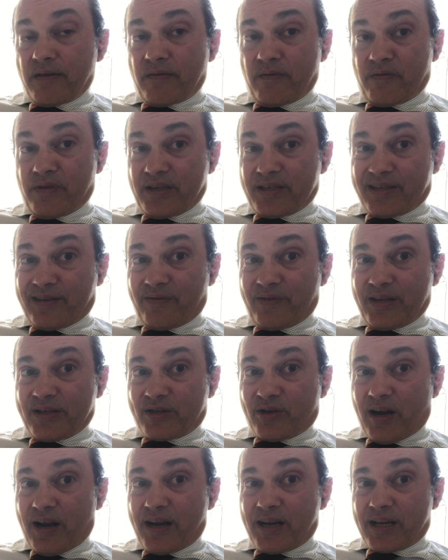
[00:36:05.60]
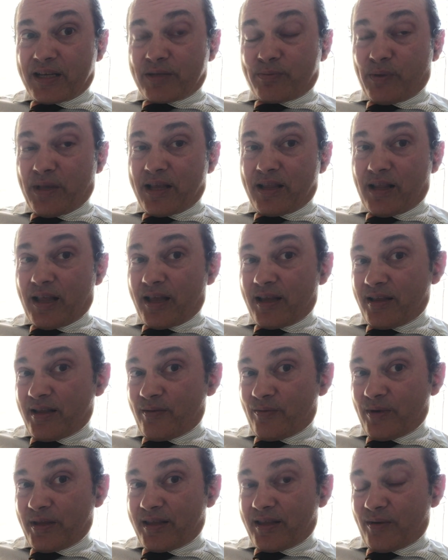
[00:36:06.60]
vis-a-vis trying to explain
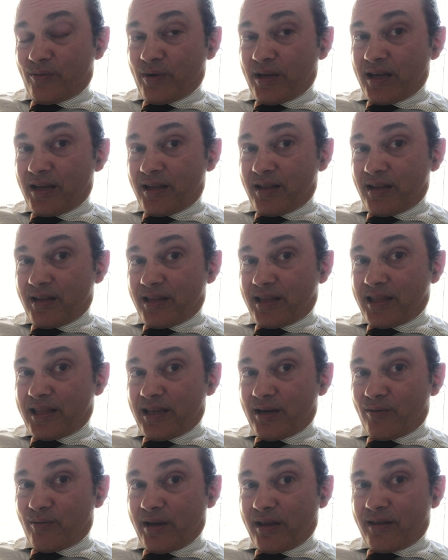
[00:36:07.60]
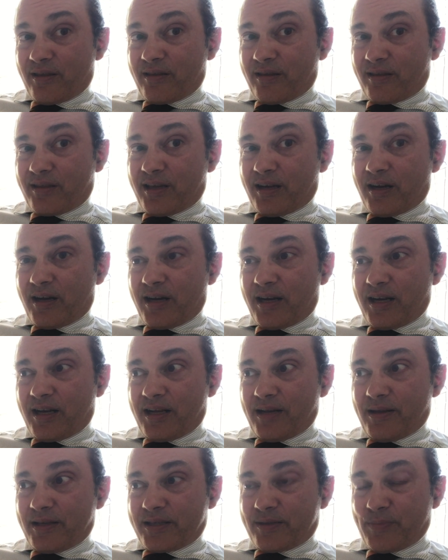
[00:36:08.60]
within whether the theory
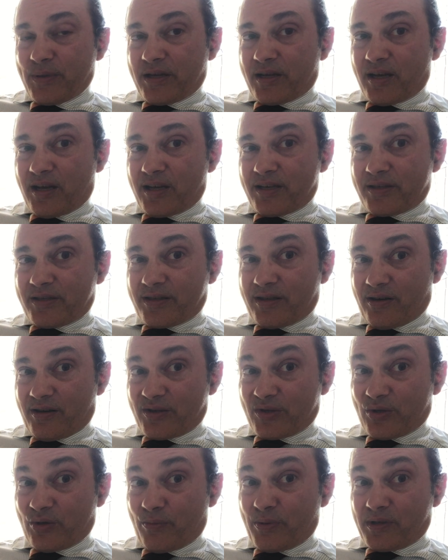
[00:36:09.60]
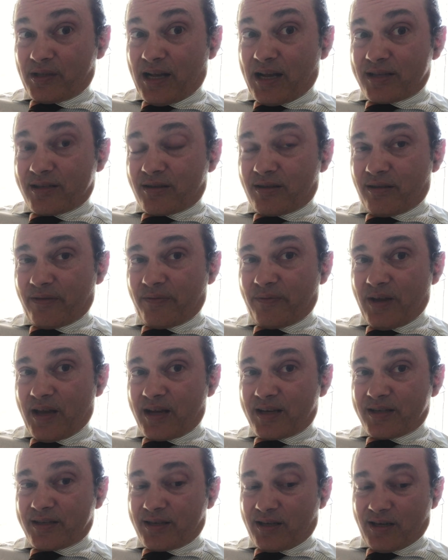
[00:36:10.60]
it's because there are superclassical
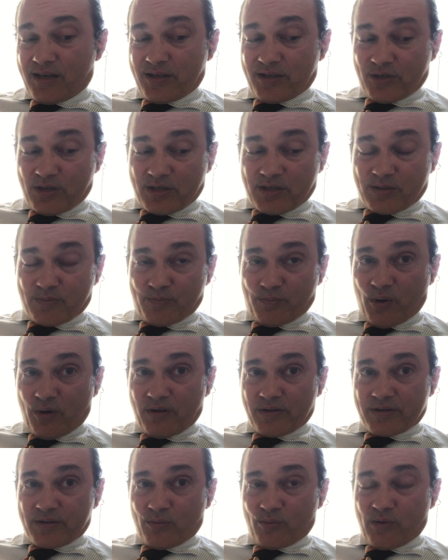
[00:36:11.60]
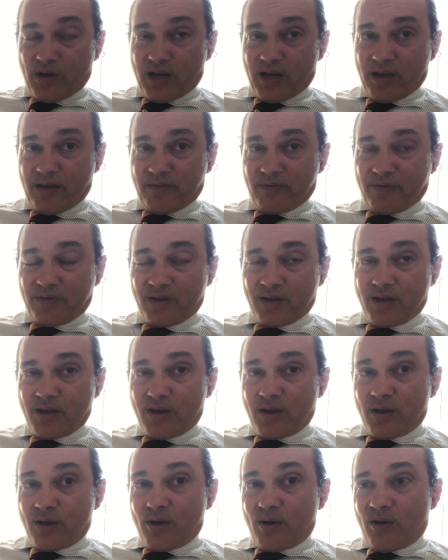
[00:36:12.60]
effects and it just spoils the wave,
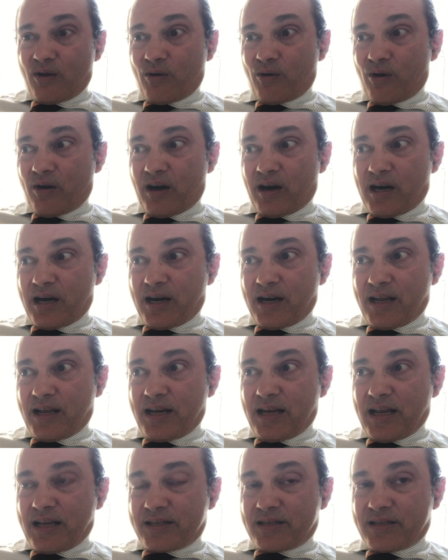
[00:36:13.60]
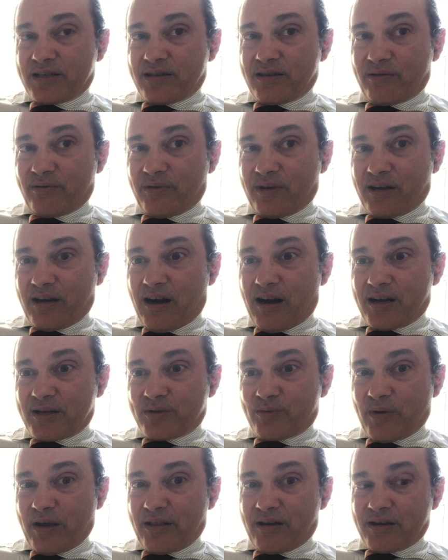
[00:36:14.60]
and as to
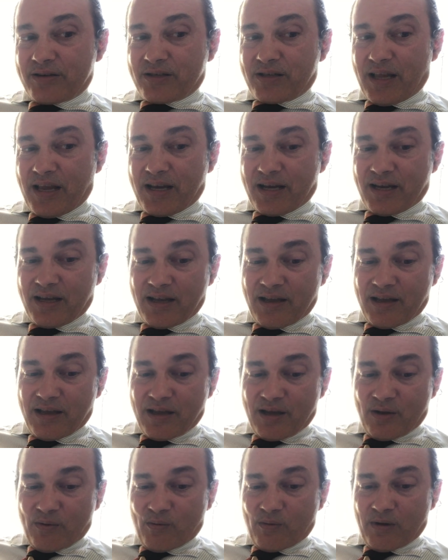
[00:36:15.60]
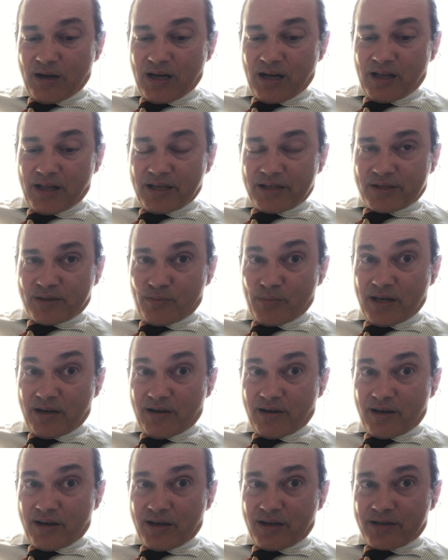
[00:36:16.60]
regards whether it's like, well, it's
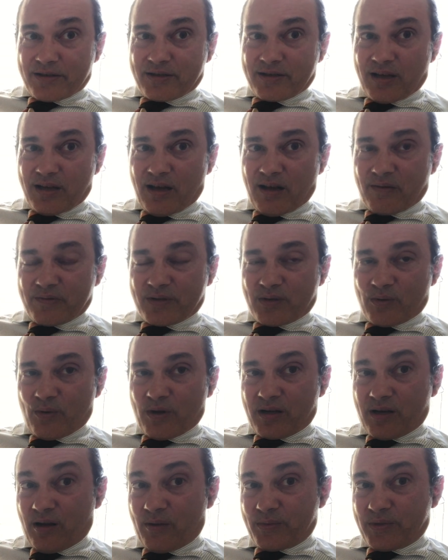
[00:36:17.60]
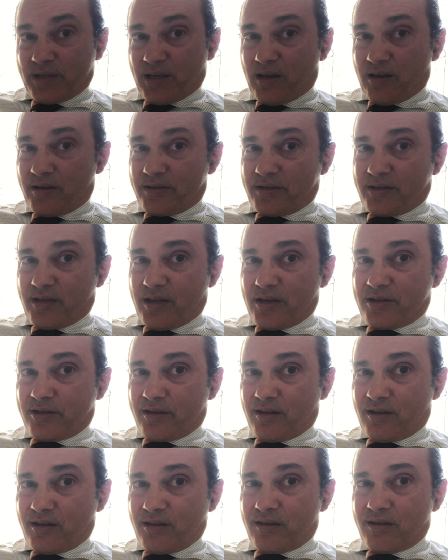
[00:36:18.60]
metered in itself, so what comes out is
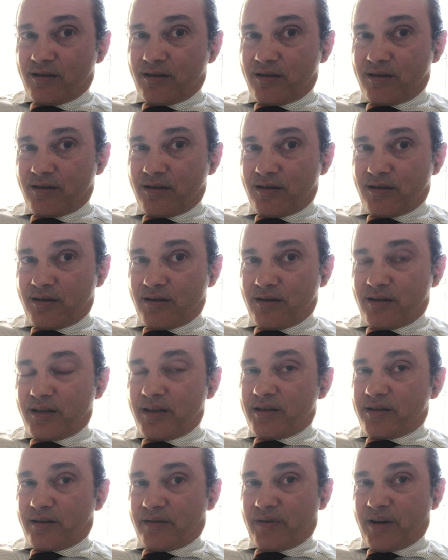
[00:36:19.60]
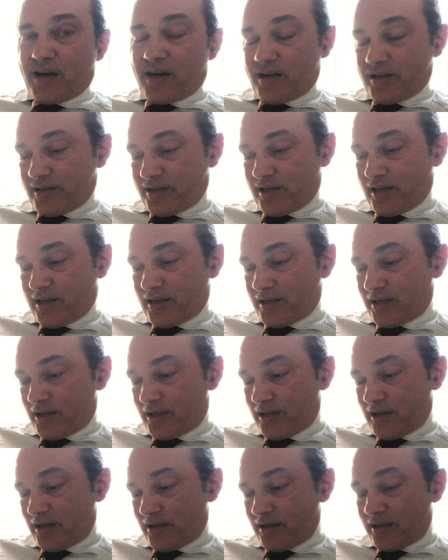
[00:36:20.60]
digital. These are various things that get